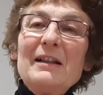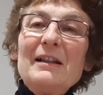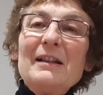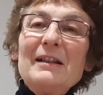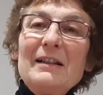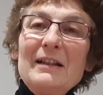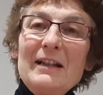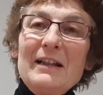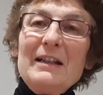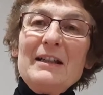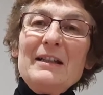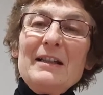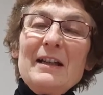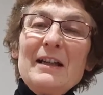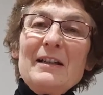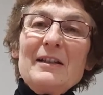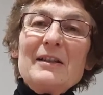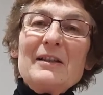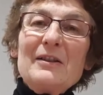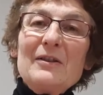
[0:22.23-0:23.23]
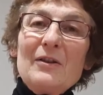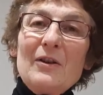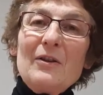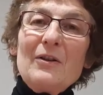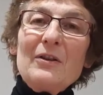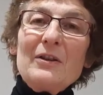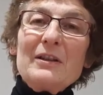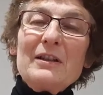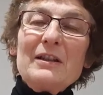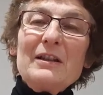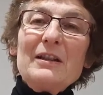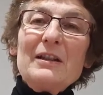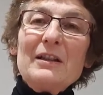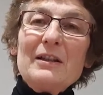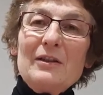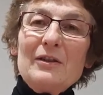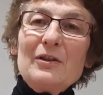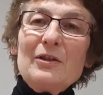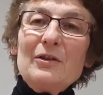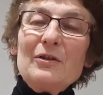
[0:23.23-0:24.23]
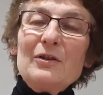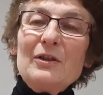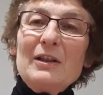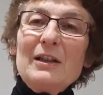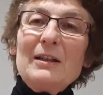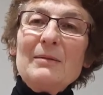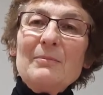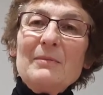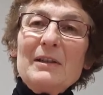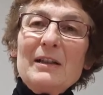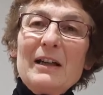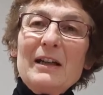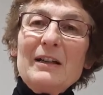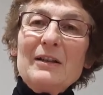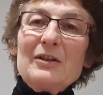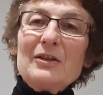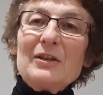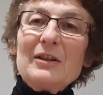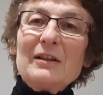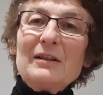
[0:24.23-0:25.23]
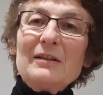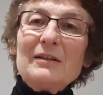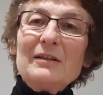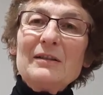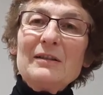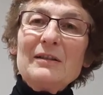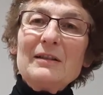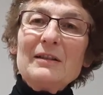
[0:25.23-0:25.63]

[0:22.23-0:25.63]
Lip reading: "Lead us not into temptation."